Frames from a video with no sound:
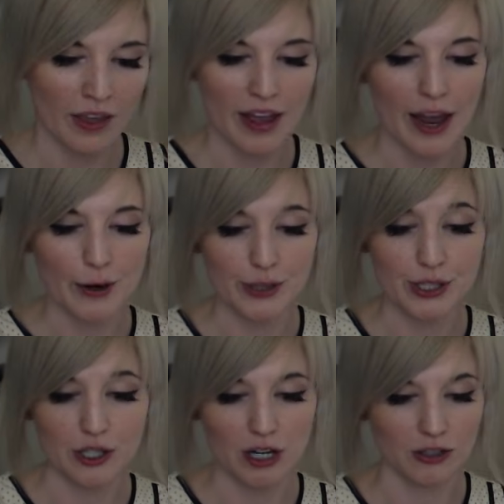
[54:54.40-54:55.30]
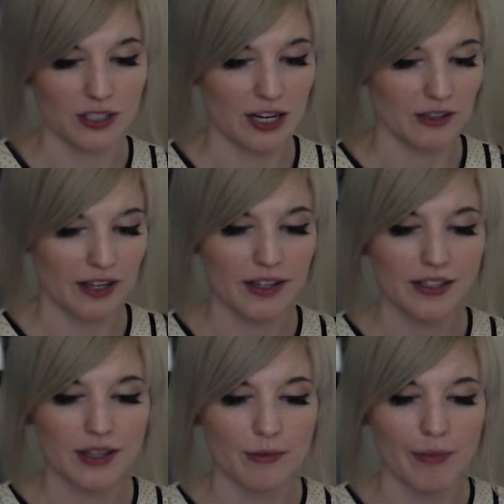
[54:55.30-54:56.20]
Aristotle tells us
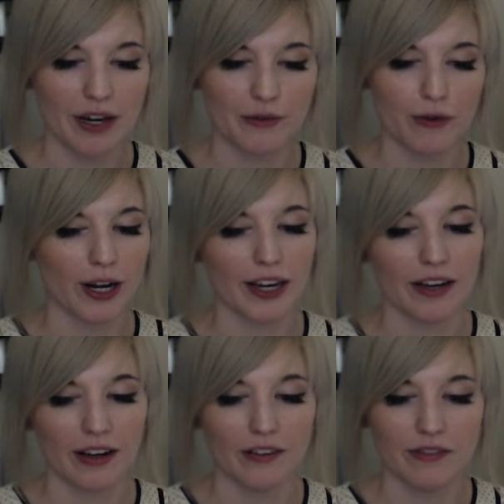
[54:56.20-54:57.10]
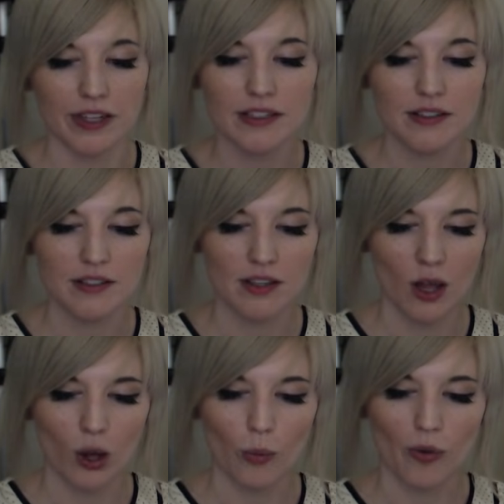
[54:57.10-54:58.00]
that metaphor can convince
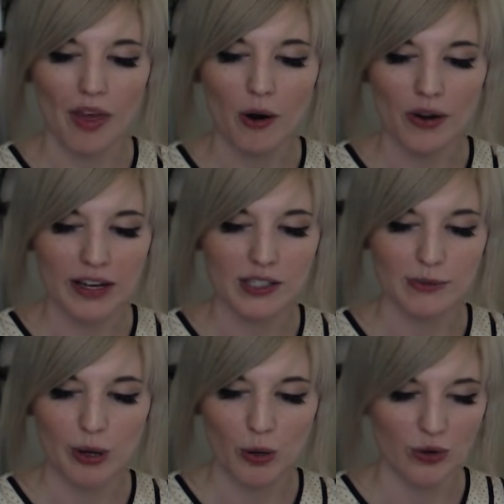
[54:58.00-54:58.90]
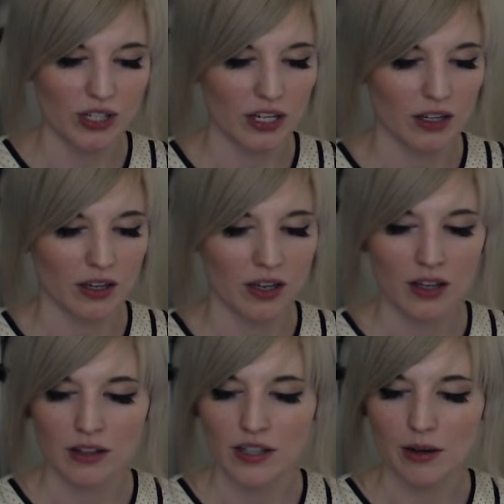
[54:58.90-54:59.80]
without exposing
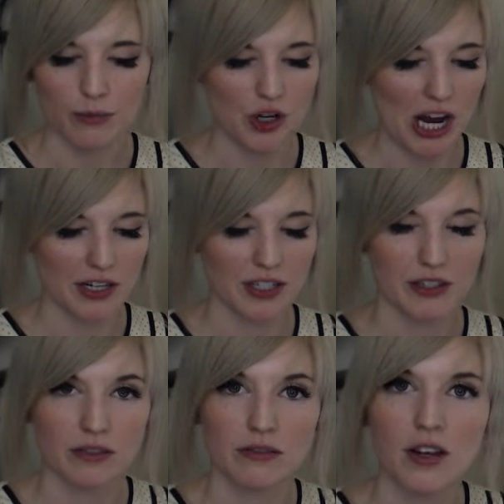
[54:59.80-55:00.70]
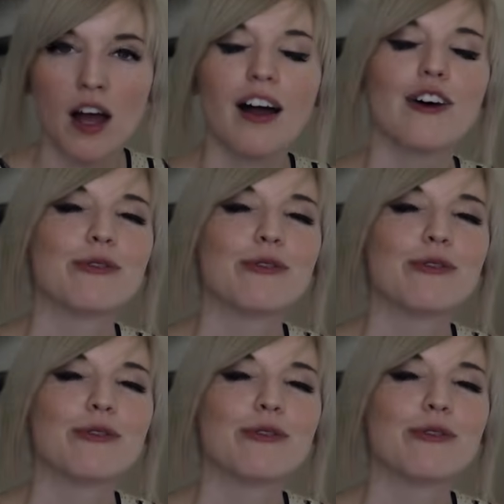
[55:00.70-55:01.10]
the objective of